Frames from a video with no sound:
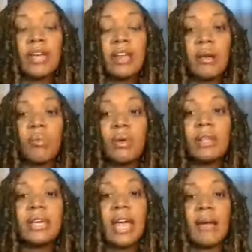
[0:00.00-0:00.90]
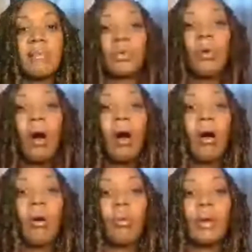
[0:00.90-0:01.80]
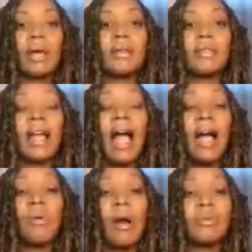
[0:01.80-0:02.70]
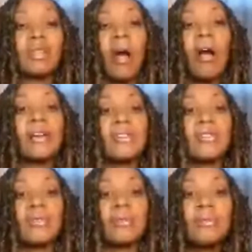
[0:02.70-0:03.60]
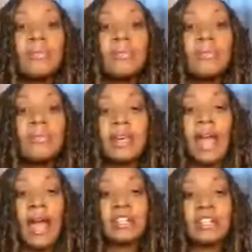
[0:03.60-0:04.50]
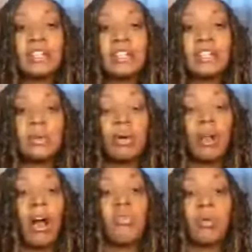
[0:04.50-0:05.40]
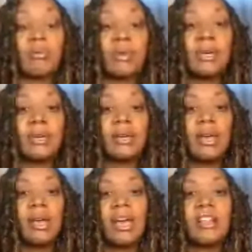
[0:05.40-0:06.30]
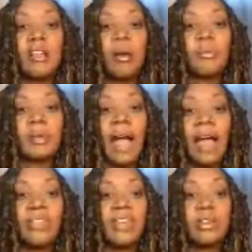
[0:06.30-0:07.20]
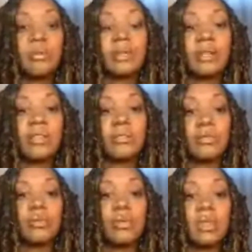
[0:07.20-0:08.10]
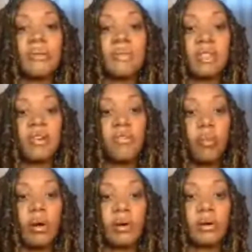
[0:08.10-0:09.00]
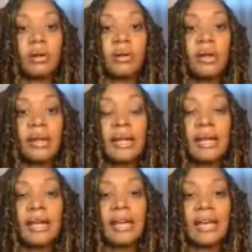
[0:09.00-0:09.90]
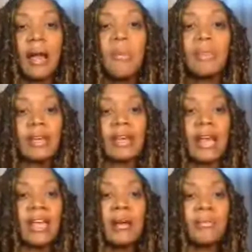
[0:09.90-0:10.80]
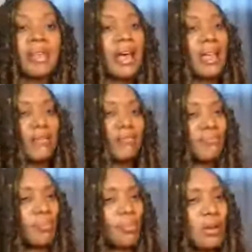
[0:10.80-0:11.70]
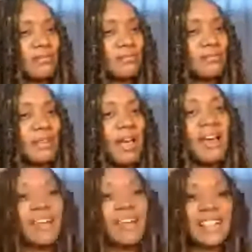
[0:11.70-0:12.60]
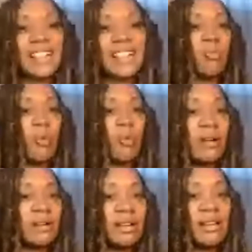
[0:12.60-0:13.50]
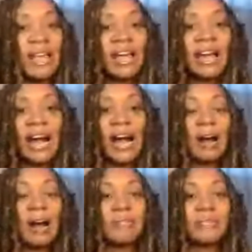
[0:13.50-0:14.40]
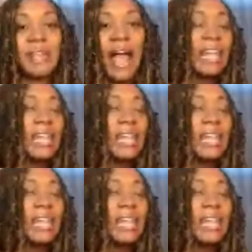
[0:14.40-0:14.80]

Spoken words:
really came to a halt when the guy who I was talking to, he actually broke it off with me and told me, I think you need to do some self-work. And I'm looking at him like, what? Self-work? I love myself.